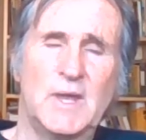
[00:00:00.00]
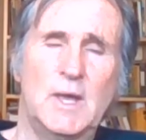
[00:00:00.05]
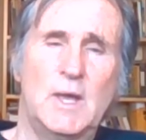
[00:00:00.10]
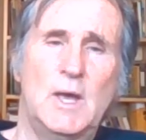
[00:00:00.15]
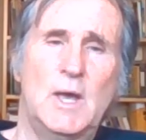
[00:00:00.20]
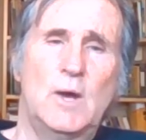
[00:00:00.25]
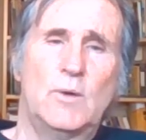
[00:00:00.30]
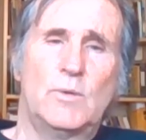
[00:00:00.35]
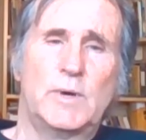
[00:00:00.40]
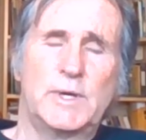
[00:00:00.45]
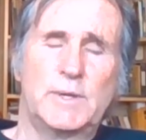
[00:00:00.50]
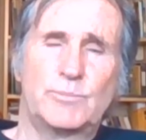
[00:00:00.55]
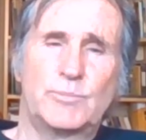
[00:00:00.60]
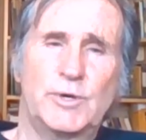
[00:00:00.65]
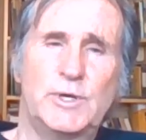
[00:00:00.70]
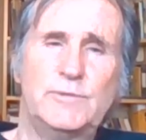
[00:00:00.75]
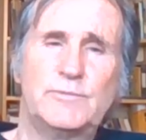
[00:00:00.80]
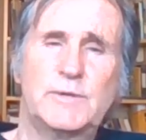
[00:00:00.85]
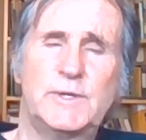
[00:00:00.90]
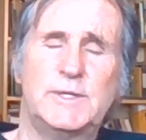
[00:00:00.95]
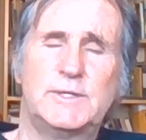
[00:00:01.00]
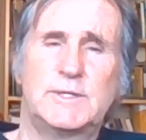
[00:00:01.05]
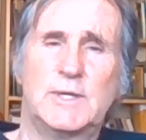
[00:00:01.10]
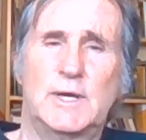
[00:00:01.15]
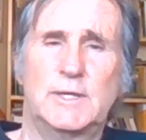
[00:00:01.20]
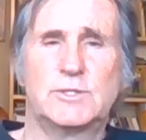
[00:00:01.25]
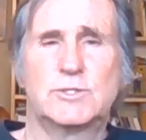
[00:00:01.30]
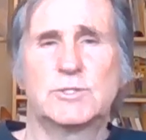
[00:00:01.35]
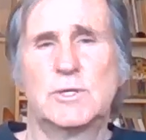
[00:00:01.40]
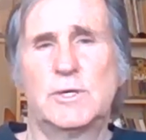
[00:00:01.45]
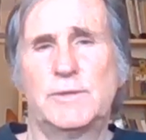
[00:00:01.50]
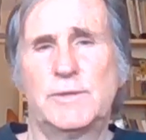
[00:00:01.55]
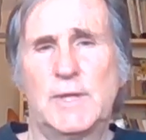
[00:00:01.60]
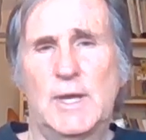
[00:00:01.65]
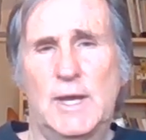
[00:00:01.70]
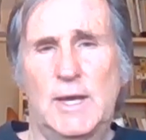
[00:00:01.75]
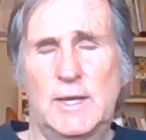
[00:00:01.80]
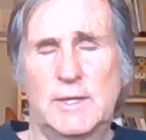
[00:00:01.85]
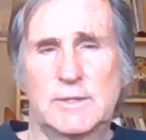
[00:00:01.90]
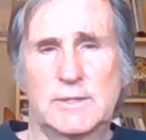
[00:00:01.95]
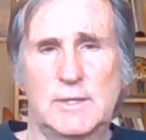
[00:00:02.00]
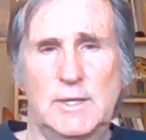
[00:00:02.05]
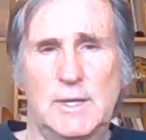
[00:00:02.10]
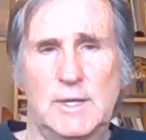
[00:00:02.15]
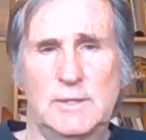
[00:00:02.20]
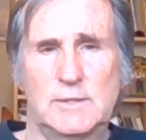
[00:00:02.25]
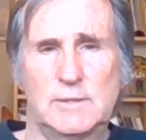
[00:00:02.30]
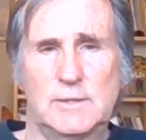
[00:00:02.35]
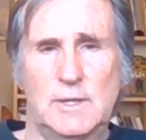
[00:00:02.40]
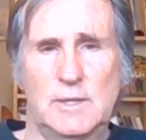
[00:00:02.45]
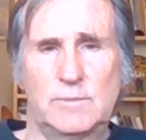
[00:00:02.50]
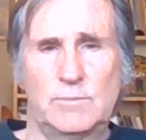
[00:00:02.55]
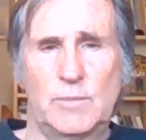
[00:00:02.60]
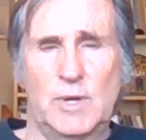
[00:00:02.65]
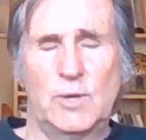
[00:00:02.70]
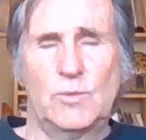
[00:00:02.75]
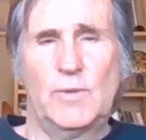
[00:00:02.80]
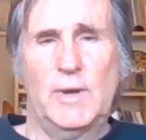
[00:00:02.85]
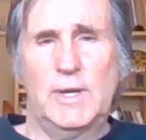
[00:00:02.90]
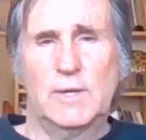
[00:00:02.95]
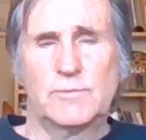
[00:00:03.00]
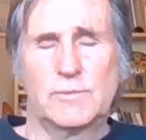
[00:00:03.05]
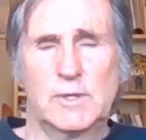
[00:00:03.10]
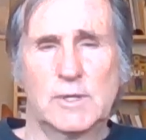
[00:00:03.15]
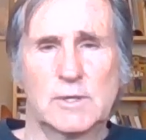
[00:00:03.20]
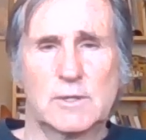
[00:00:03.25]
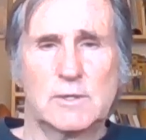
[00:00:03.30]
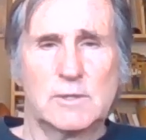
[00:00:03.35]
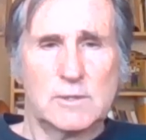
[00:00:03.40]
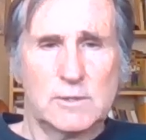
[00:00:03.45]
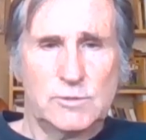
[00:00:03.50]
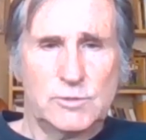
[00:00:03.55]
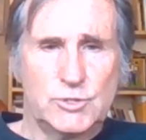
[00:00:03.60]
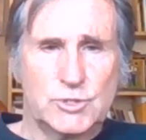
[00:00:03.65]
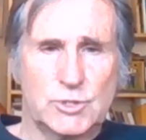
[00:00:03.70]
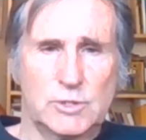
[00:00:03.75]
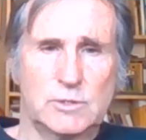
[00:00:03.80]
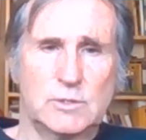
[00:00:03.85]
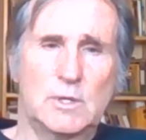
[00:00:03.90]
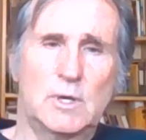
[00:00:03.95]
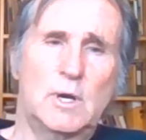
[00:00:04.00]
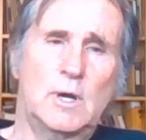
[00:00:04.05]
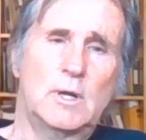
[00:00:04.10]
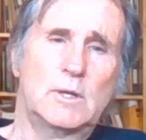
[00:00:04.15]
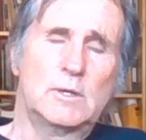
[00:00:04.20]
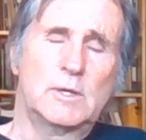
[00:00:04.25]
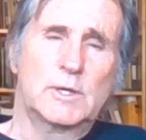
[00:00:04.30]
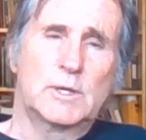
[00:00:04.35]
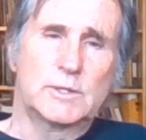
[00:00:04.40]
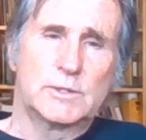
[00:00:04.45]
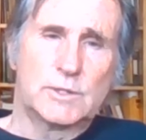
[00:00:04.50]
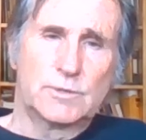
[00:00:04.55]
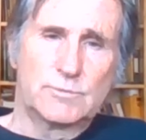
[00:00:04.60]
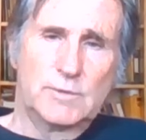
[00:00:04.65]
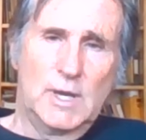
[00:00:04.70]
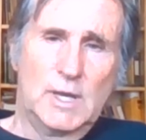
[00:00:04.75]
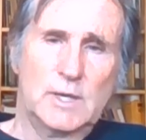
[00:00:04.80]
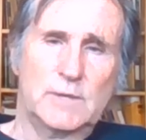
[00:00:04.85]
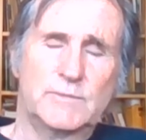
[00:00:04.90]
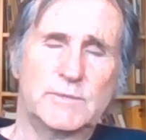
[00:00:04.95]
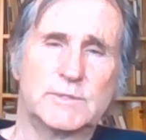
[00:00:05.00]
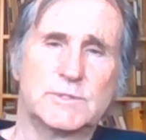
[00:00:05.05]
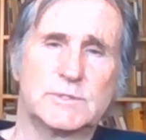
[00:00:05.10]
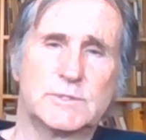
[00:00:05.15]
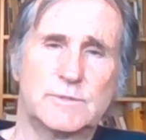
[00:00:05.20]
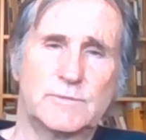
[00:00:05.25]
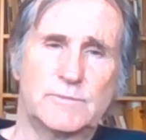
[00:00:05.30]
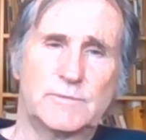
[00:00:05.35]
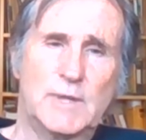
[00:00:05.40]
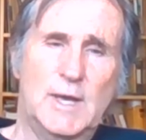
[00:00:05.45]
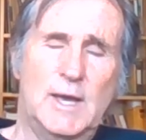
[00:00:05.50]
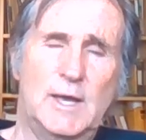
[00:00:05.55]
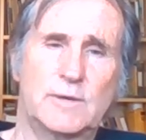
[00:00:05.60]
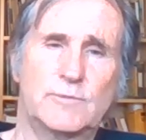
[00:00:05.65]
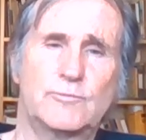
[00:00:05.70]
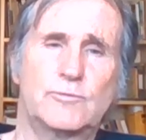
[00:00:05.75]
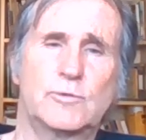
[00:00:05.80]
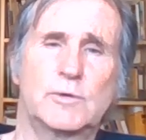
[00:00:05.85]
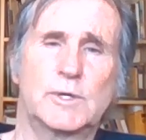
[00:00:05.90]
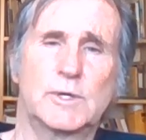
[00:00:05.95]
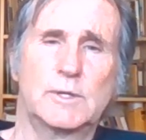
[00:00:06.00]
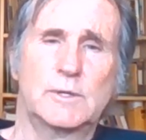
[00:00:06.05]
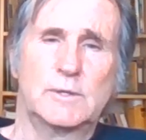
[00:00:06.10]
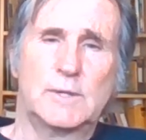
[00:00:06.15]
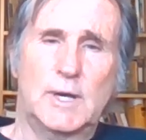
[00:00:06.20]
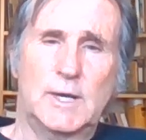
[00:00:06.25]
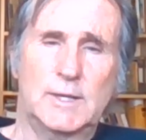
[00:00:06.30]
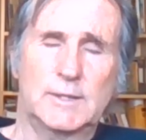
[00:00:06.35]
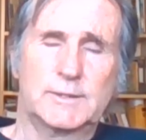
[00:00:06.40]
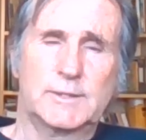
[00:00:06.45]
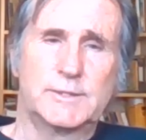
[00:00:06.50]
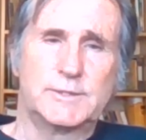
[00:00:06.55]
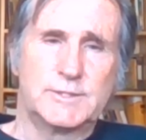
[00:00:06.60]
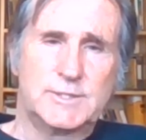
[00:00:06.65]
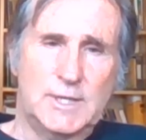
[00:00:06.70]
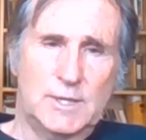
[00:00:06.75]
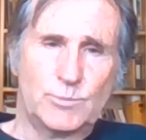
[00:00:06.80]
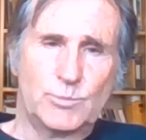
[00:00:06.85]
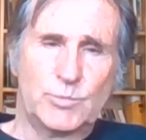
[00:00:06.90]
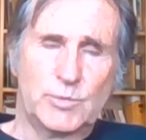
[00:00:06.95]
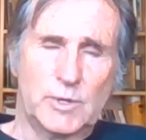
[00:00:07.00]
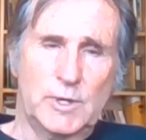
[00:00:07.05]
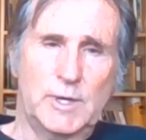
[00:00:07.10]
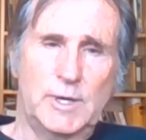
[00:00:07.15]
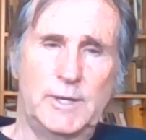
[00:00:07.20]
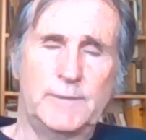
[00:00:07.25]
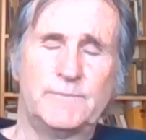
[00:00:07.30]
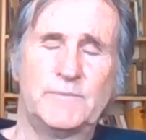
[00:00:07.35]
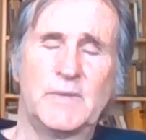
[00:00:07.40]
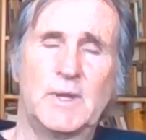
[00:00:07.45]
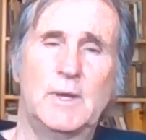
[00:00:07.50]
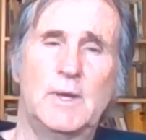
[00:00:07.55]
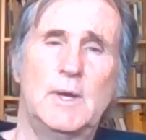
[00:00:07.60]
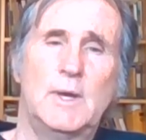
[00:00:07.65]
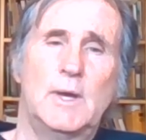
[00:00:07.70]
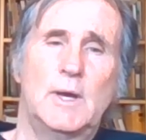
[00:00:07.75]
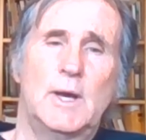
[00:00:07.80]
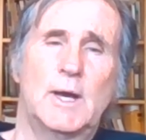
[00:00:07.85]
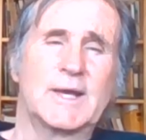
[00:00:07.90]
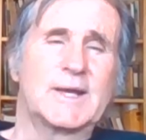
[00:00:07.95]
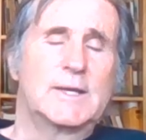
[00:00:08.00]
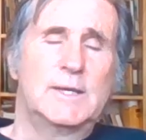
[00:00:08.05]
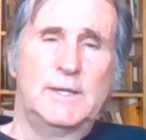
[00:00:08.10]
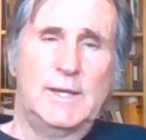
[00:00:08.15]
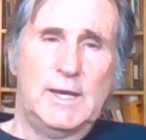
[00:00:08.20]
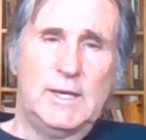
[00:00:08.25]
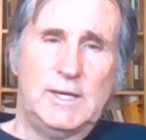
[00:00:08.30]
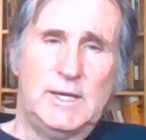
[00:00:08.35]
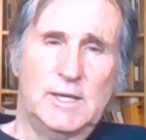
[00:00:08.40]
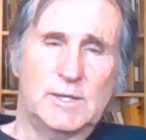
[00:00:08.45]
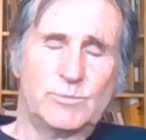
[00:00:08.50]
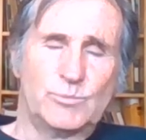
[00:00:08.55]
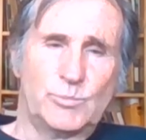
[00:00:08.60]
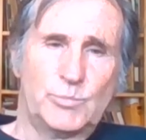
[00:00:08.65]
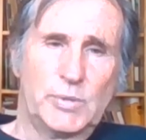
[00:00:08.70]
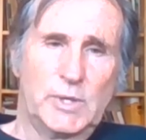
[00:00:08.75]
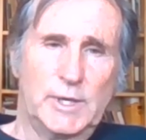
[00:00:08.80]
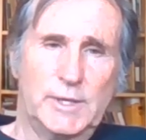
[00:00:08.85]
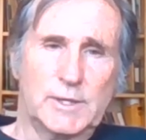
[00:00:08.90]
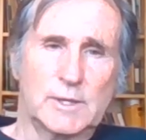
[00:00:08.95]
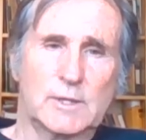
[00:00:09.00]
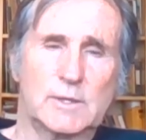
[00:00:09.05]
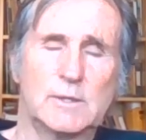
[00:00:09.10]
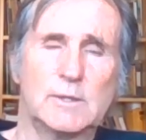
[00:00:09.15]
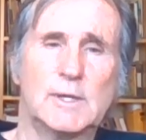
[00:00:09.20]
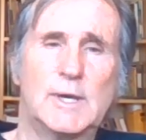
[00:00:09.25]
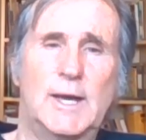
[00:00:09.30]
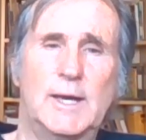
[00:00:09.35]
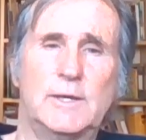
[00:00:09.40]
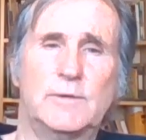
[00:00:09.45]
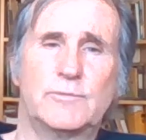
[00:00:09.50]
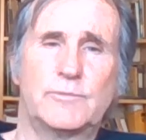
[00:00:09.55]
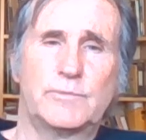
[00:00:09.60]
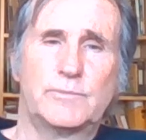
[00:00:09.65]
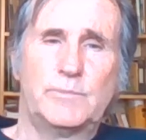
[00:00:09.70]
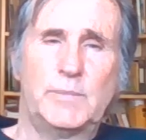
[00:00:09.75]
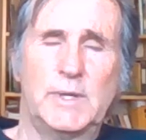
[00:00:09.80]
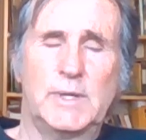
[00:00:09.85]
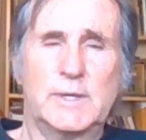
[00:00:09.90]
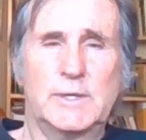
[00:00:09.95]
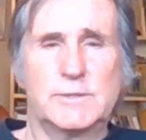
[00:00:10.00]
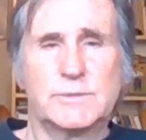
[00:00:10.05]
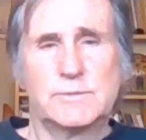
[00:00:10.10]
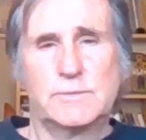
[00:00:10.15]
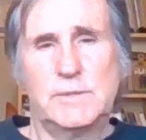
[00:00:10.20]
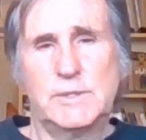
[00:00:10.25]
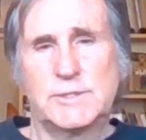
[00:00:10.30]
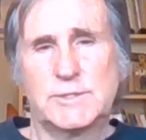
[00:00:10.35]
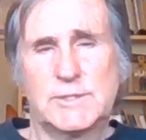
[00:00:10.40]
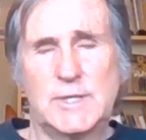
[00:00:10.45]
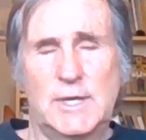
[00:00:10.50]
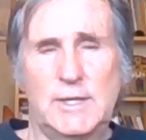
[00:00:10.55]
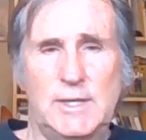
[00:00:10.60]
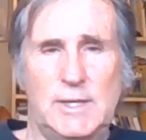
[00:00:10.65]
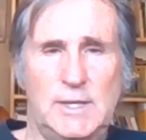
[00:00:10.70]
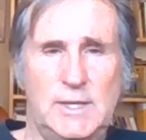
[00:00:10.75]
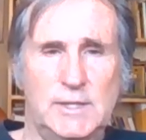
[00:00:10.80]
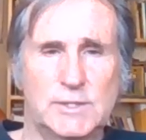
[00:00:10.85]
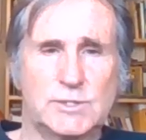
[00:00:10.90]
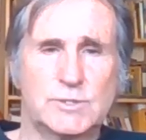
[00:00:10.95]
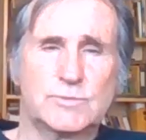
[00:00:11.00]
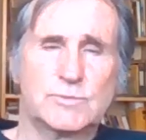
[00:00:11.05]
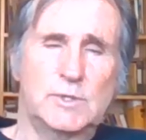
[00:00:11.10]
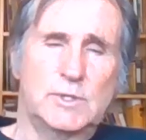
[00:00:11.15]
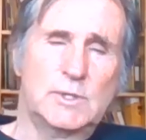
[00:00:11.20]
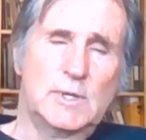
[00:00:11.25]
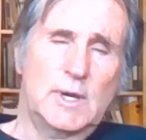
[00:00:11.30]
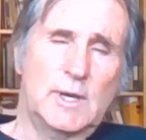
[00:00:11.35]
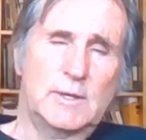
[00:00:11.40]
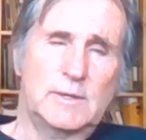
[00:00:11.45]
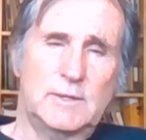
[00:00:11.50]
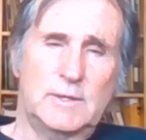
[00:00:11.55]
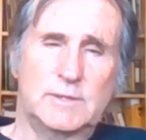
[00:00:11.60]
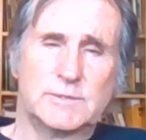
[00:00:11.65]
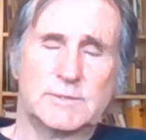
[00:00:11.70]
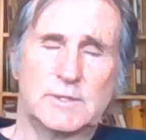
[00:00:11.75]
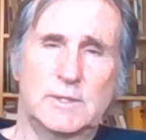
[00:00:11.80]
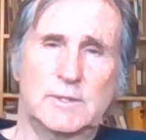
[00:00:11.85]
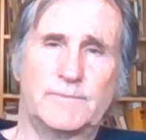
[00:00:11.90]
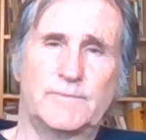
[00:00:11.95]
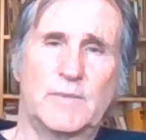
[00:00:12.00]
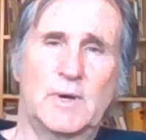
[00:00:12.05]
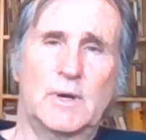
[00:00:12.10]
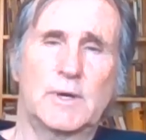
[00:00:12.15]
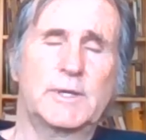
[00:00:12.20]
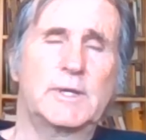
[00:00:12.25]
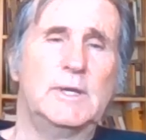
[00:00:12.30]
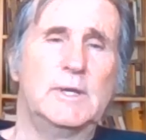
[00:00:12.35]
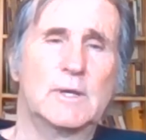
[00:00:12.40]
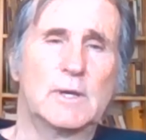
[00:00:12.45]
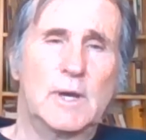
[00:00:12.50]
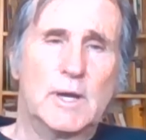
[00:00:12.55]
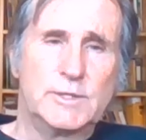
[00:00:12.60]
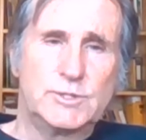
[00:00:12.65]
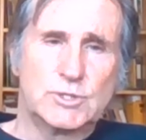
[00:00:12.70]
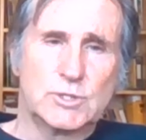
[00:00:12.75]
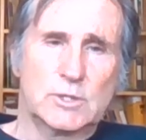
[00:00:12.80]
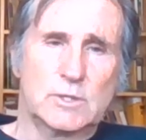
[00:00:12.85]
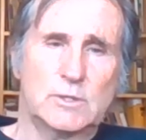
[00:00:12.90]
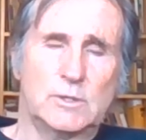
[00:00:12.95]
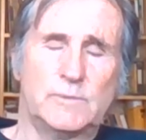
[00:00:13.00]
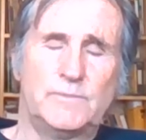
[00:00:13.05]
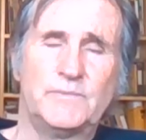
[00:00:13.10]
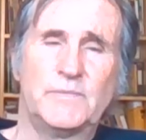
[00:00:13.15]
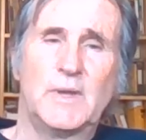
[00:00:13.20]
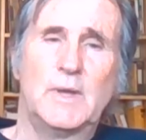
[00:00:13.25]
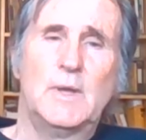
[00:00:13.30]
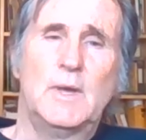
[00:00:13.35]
I want to briefly touch on that, and then by way of conclusion, I'll look at the relevance of that for contemporary Canadian political life, because we study history not as an archaeological